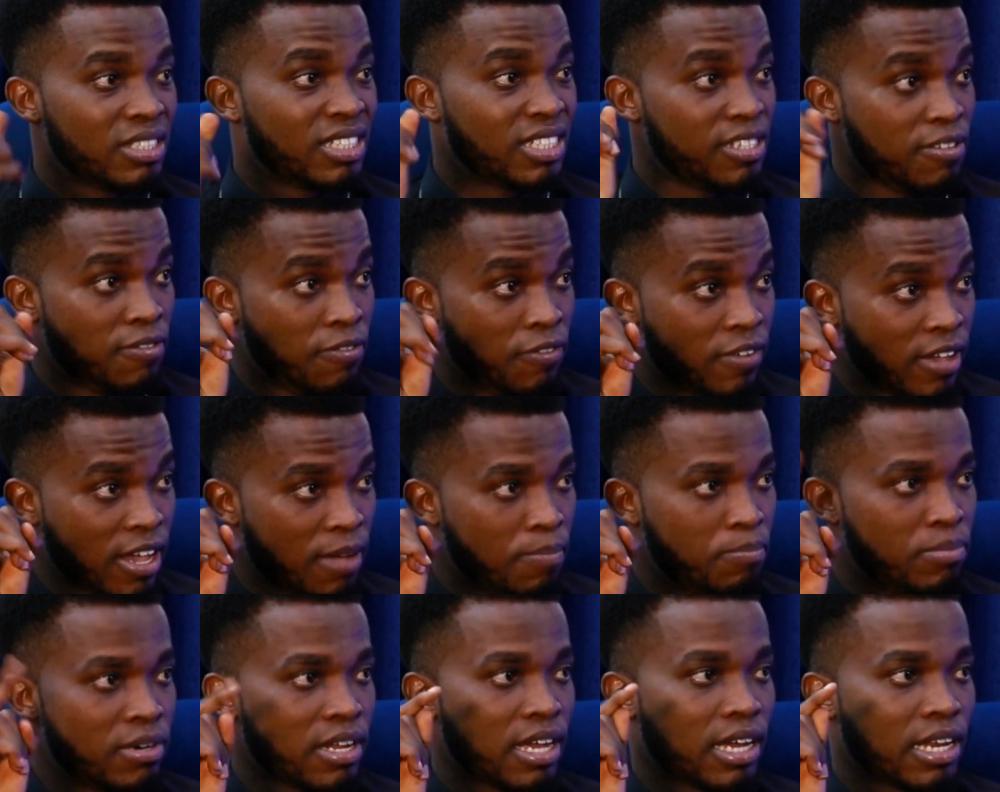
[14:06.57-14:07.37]

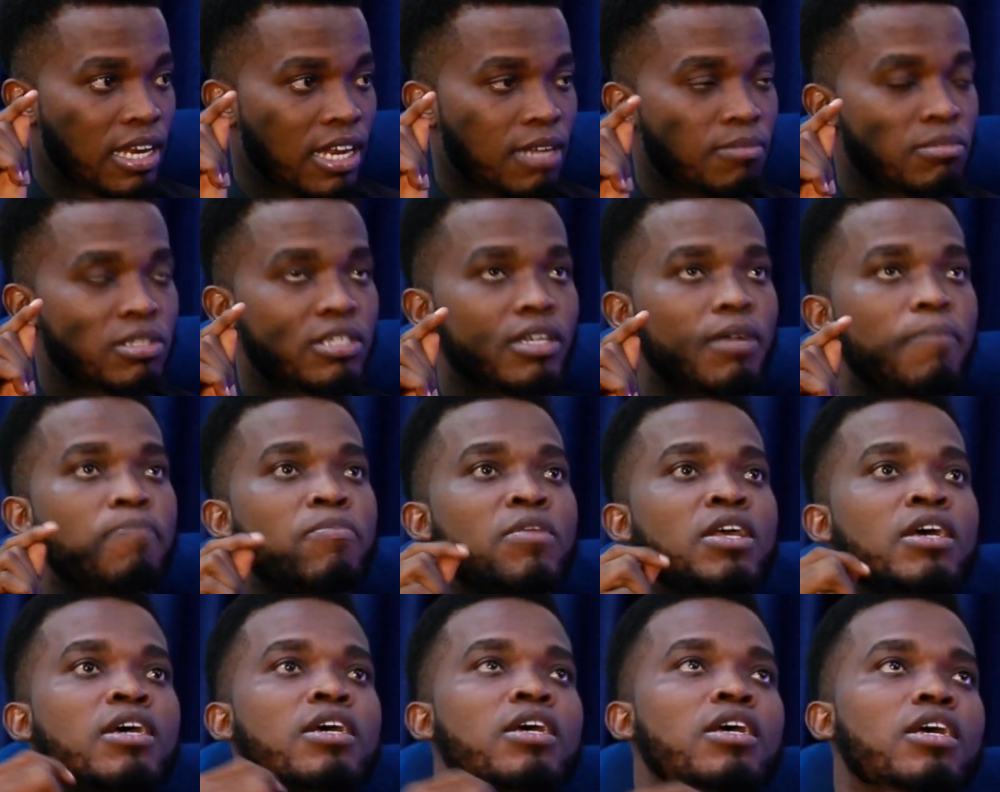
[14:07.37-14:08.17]
severe
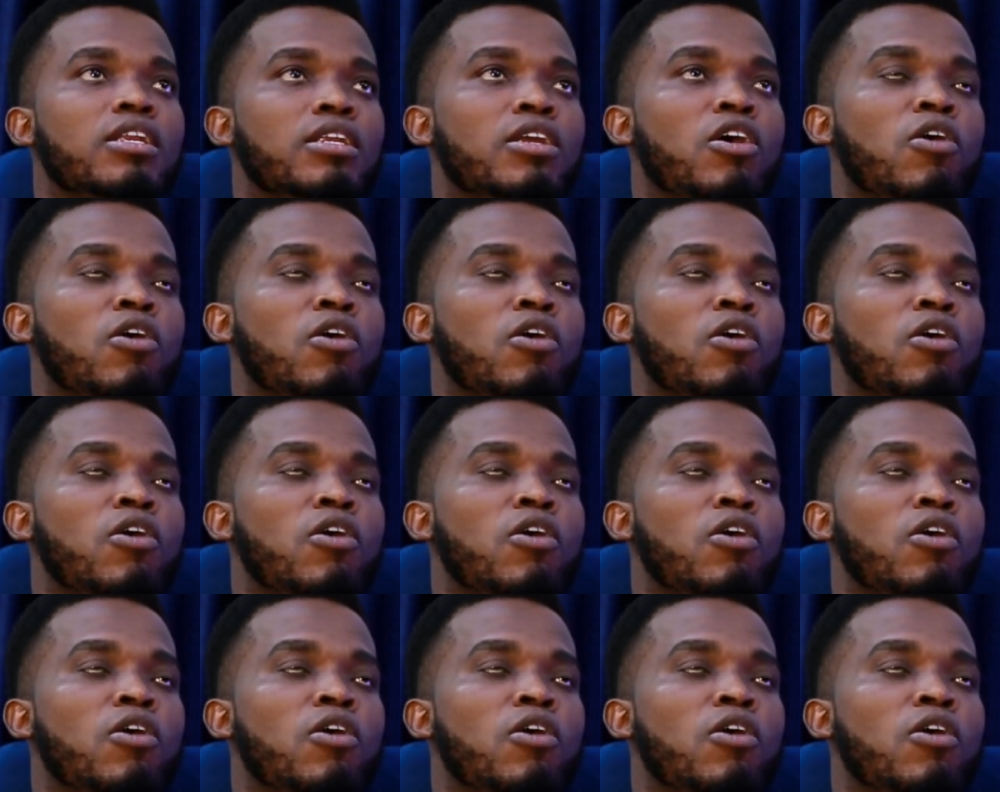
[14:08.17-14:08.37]
preeclampsia.